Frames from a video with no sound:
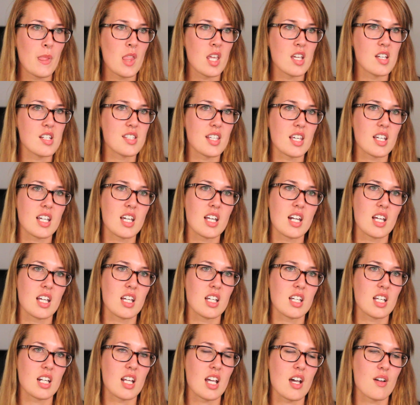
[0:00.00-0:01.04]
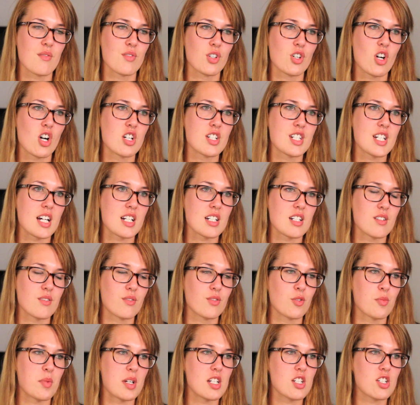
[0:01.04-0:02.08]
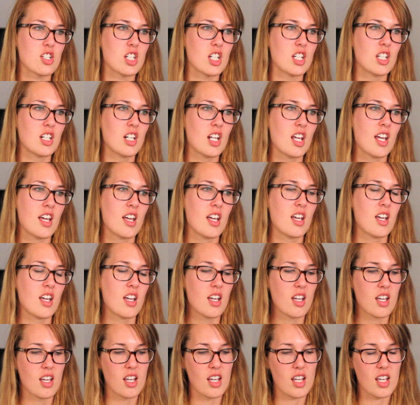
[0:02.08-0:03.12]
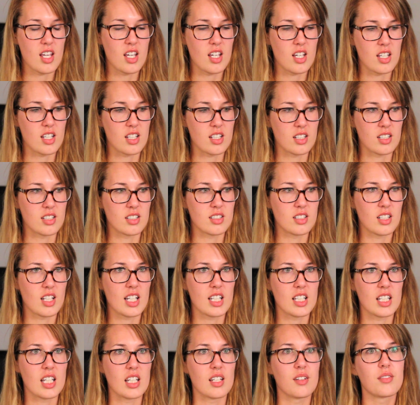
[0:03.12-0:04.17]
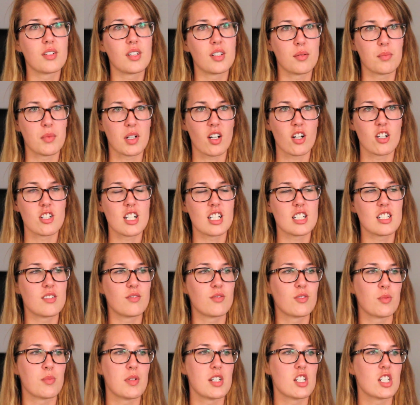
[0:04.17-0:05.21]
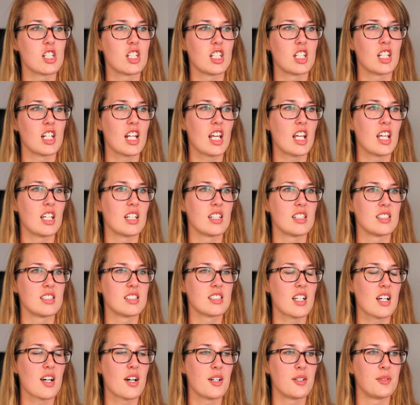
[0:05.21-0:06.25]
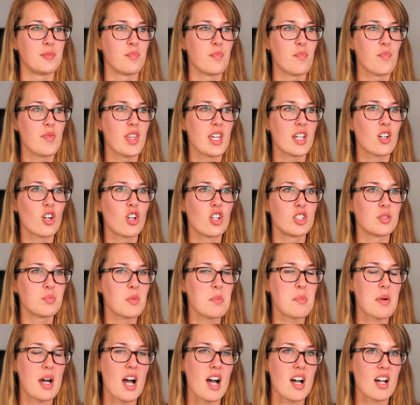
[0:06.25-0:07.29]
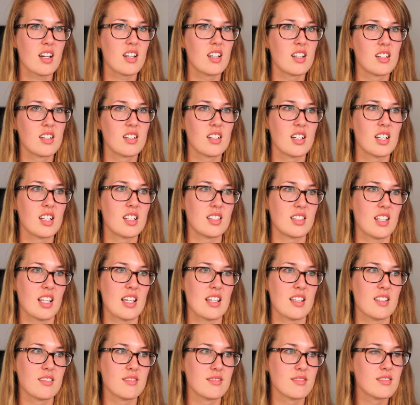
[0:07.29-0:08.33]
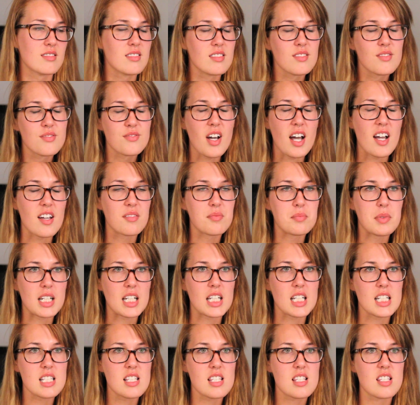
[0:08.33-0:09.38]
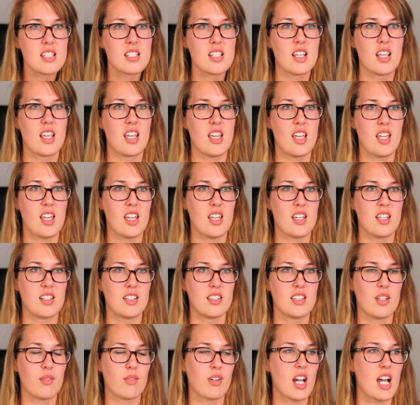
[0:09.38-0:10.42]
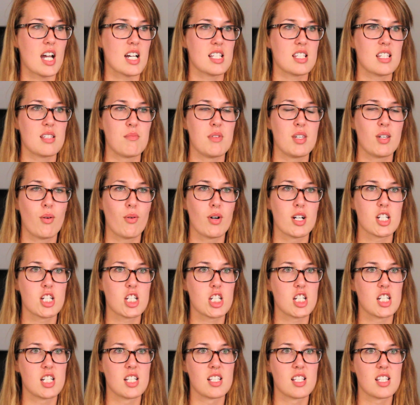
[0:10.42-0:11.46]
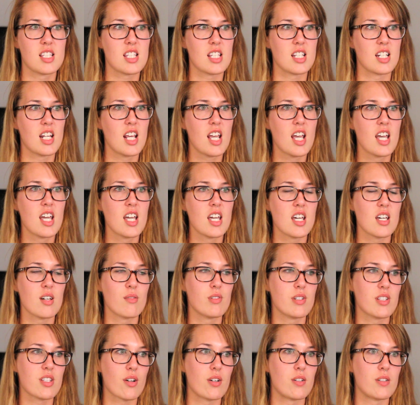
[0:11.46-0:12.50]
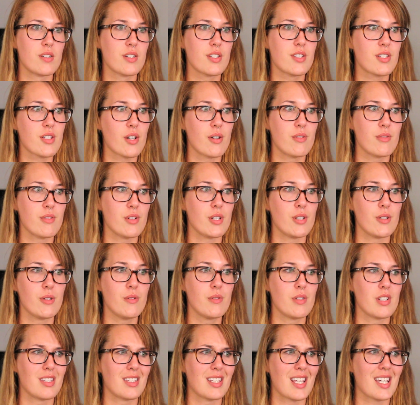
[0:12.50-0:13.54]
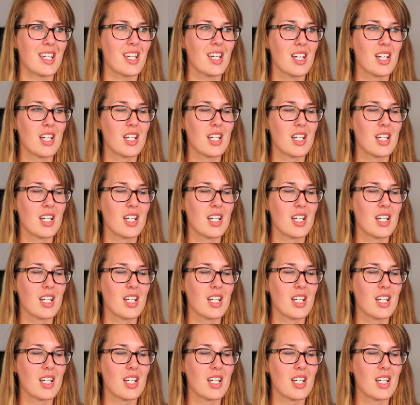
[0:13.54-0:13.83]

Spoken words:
he's like, can I have your contact information? And I gave him my contact information, and they called me back in like 5 minutes, and they were asking me questions, and it was all so new, and like,